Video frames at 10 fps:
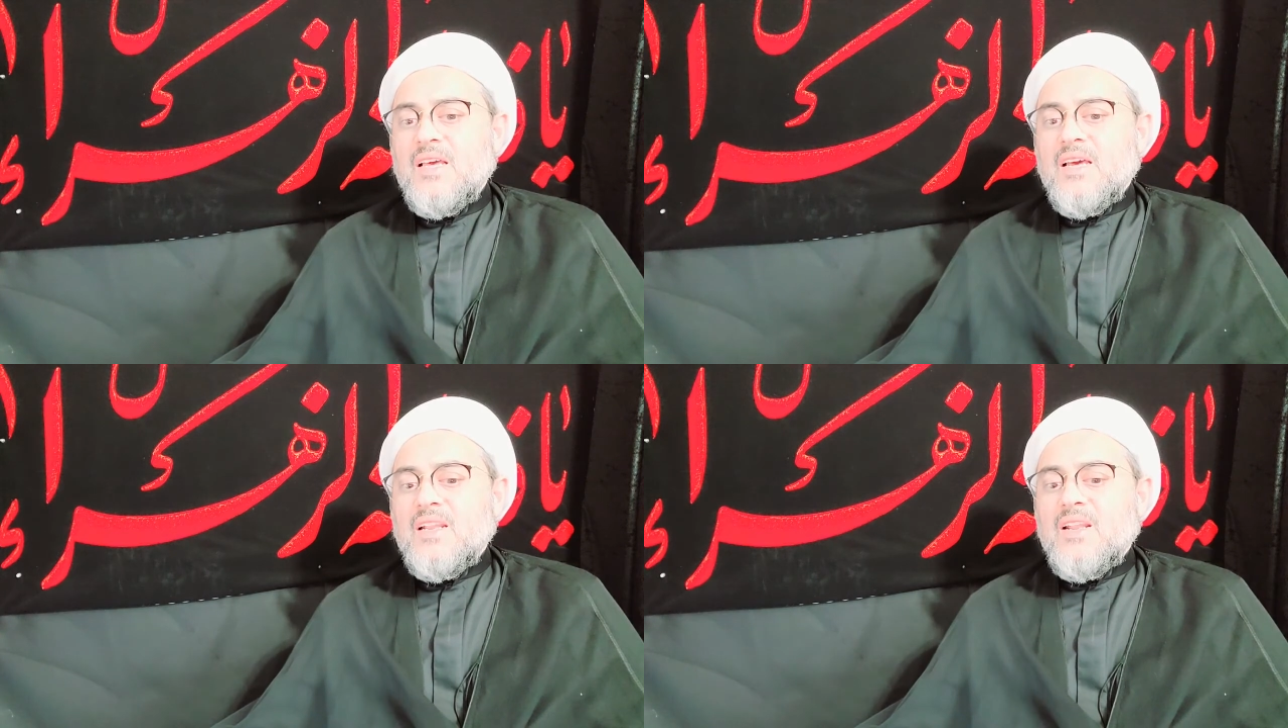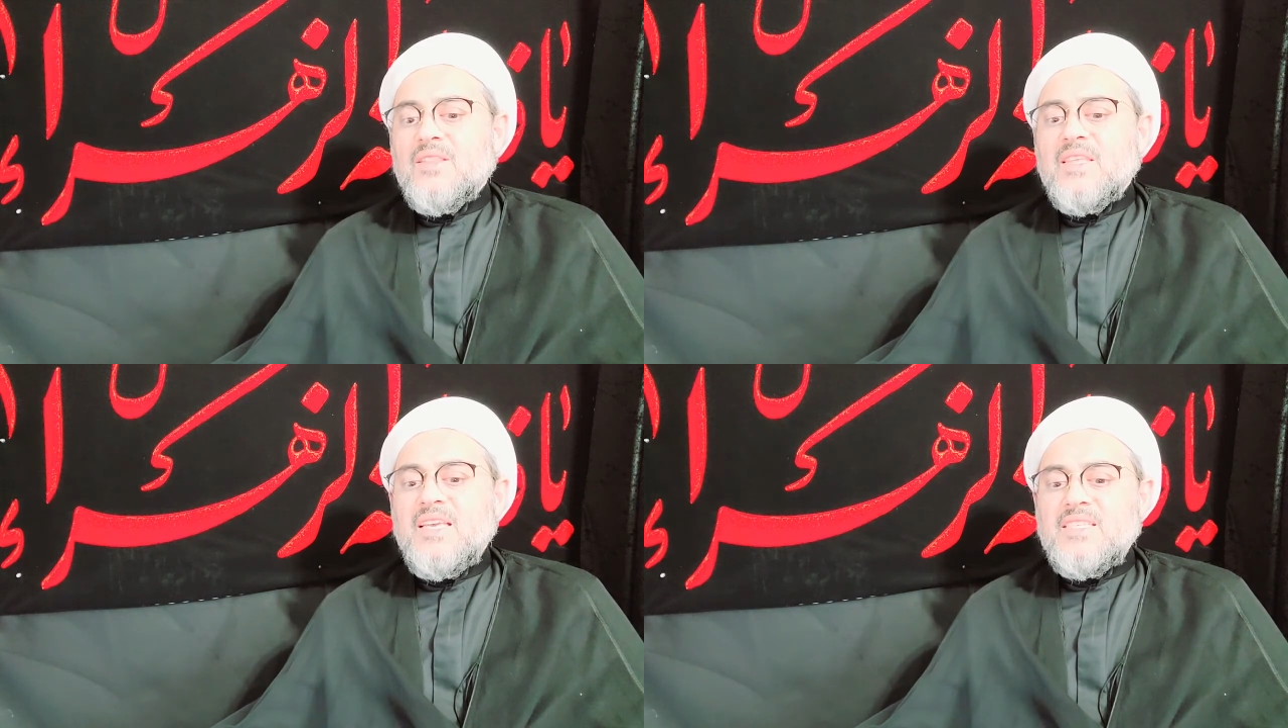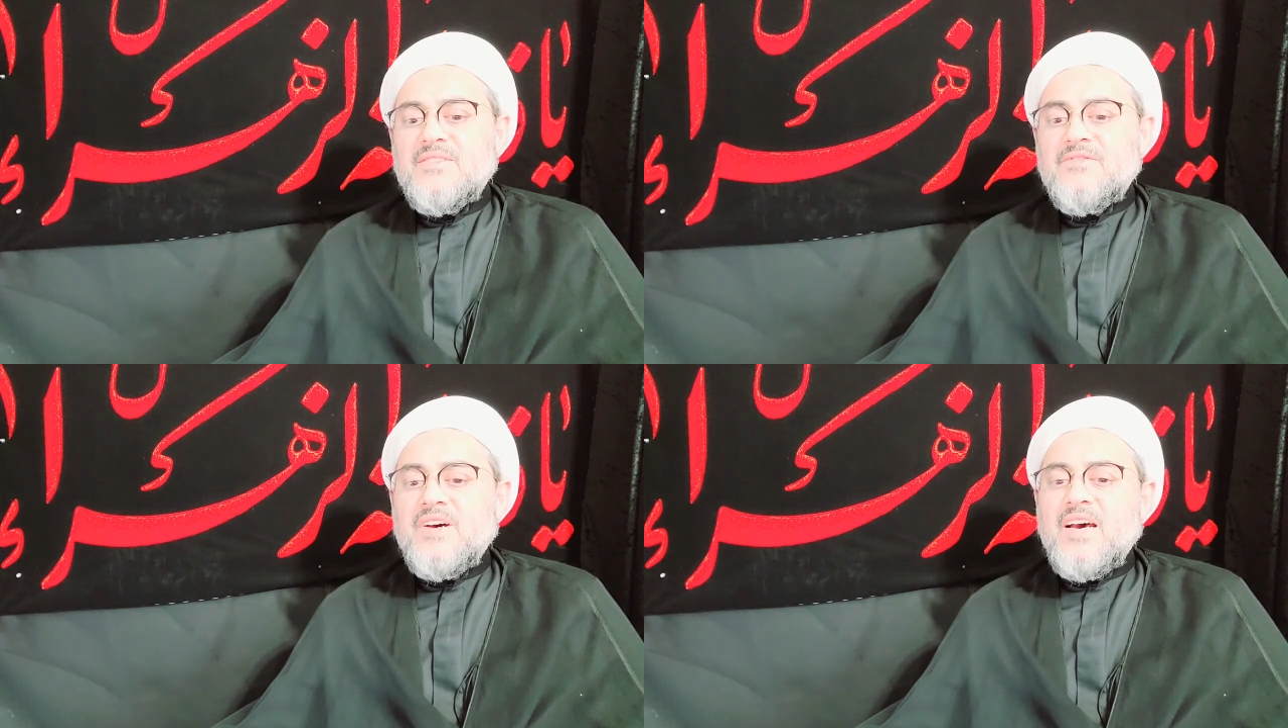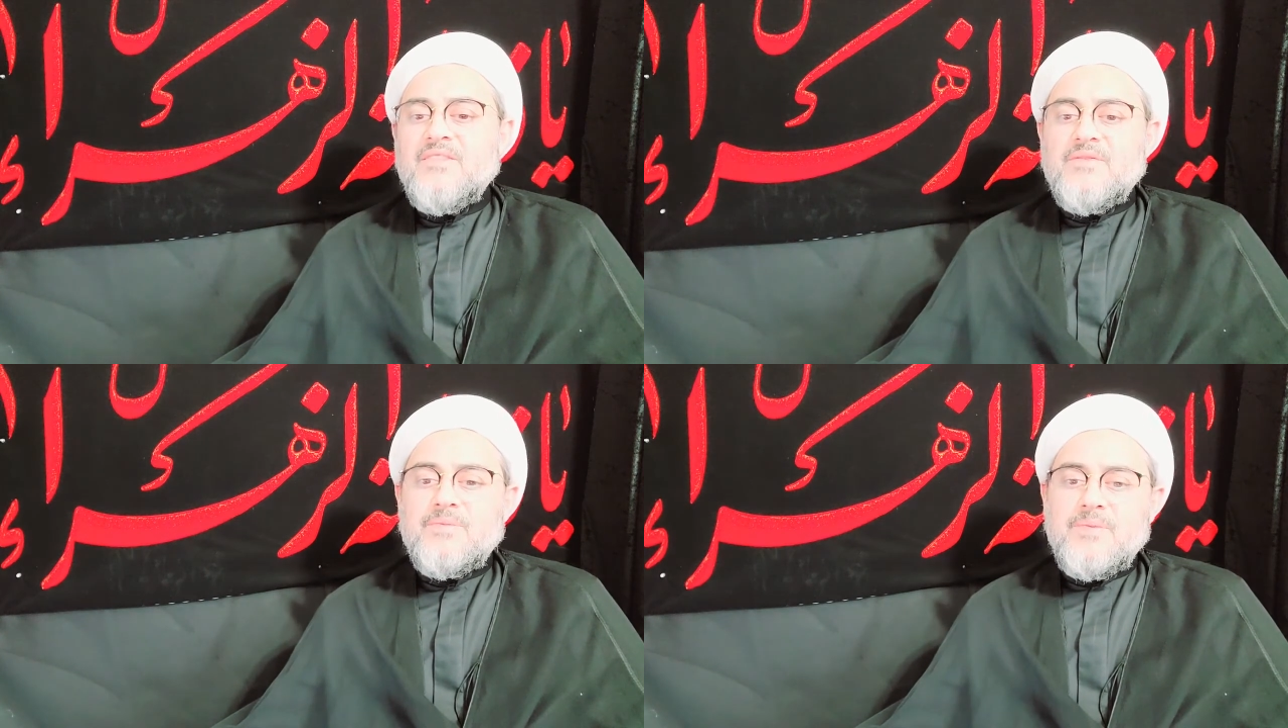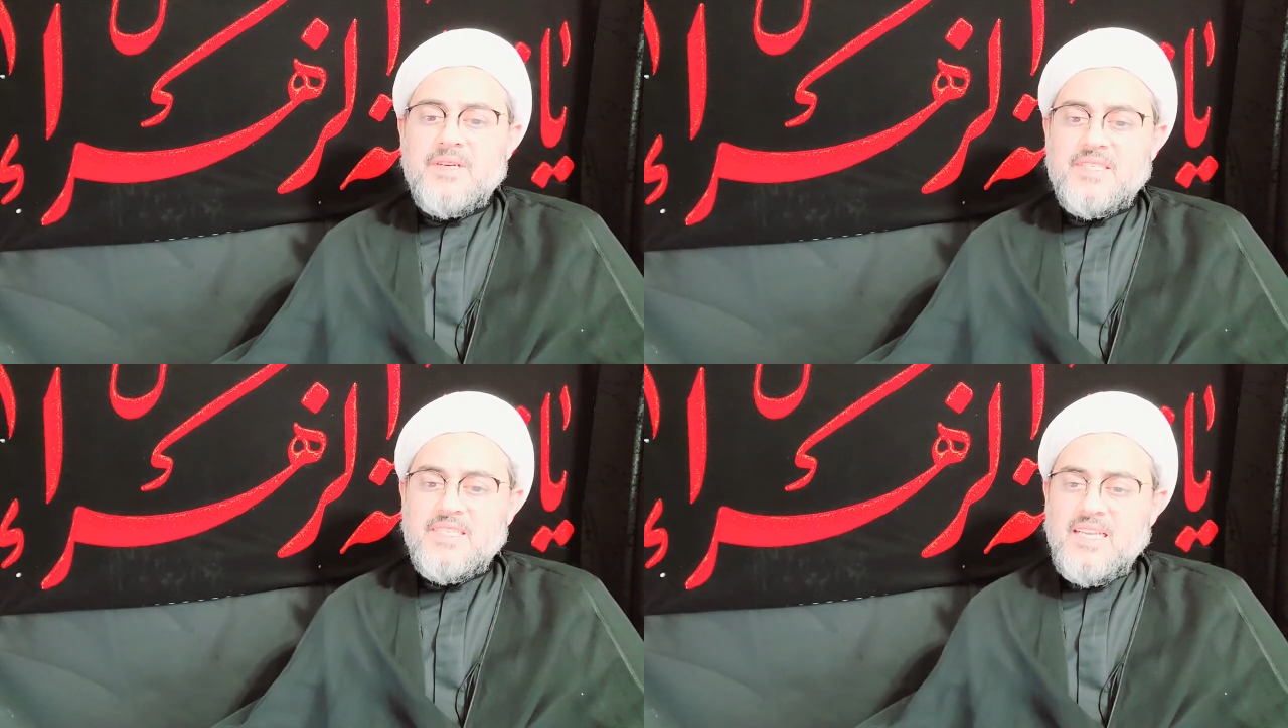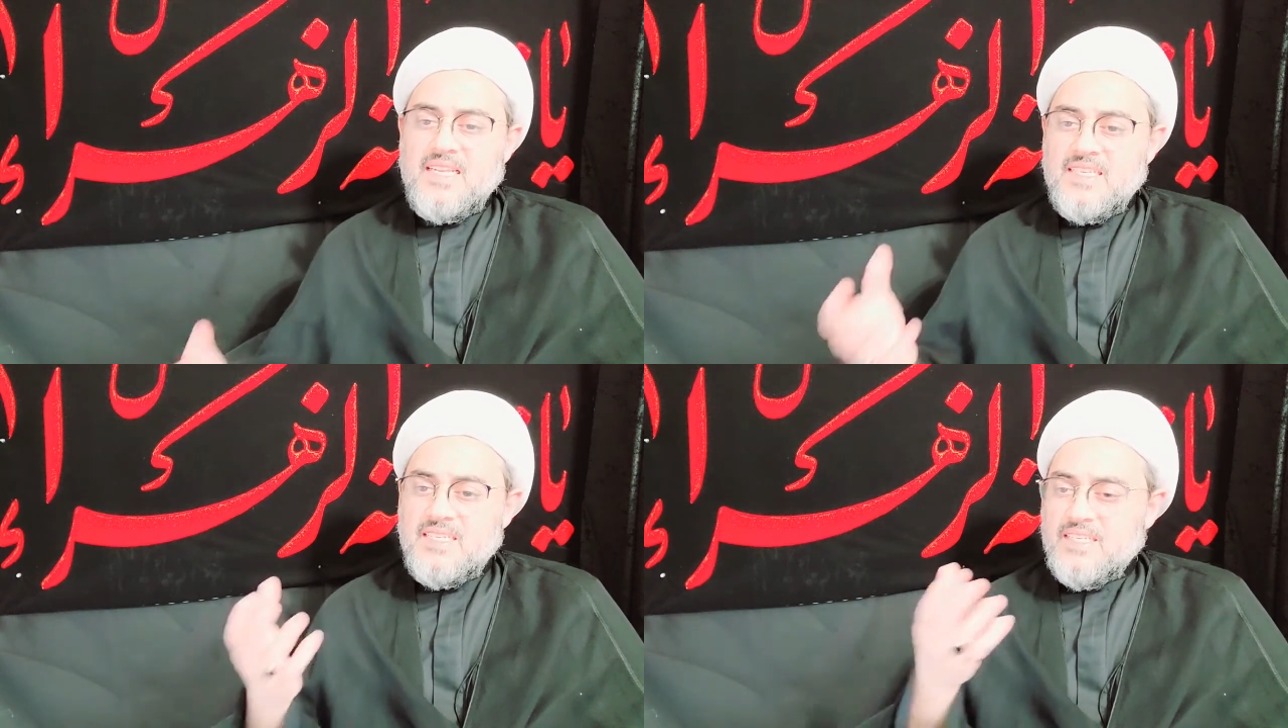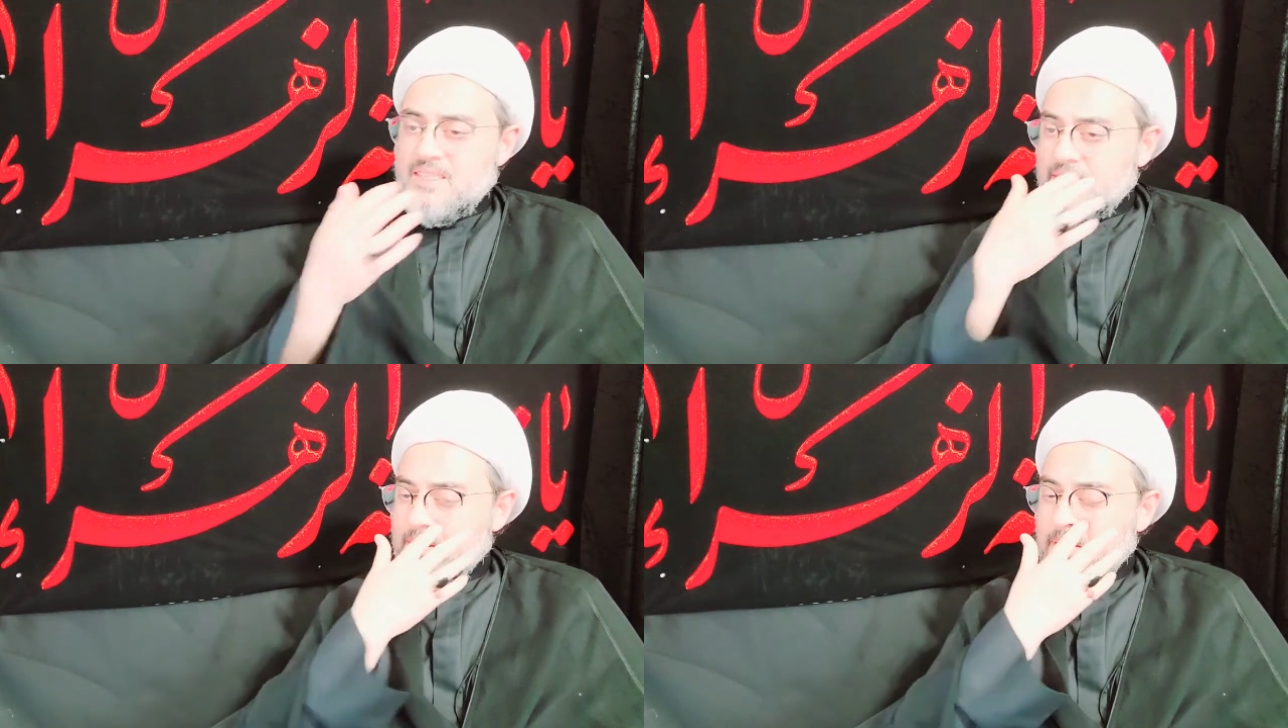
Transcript: Now these five personalities,